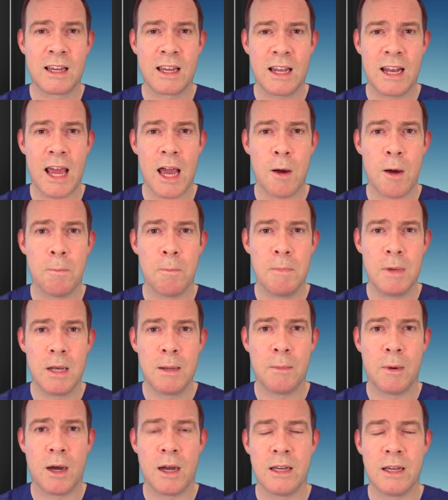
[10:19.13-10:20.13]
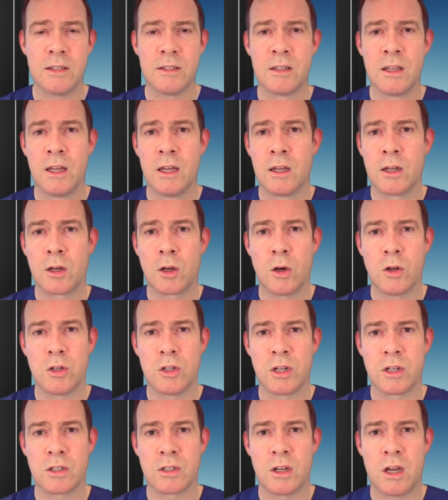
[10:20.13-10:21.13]
can help minimize
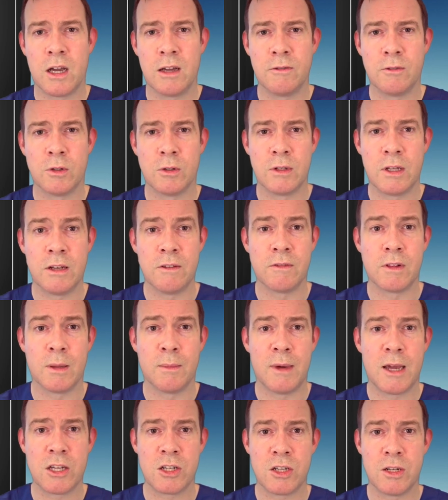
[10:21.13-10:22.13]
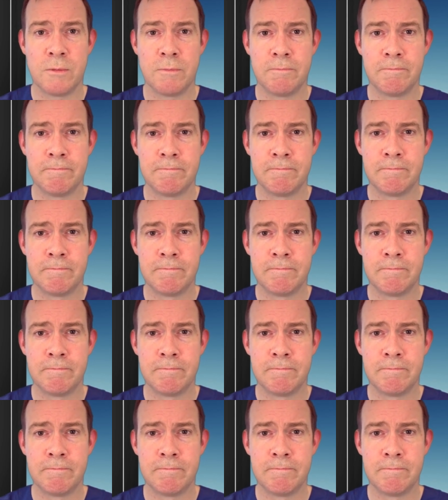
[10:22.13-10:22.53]
conjunctival inflammation.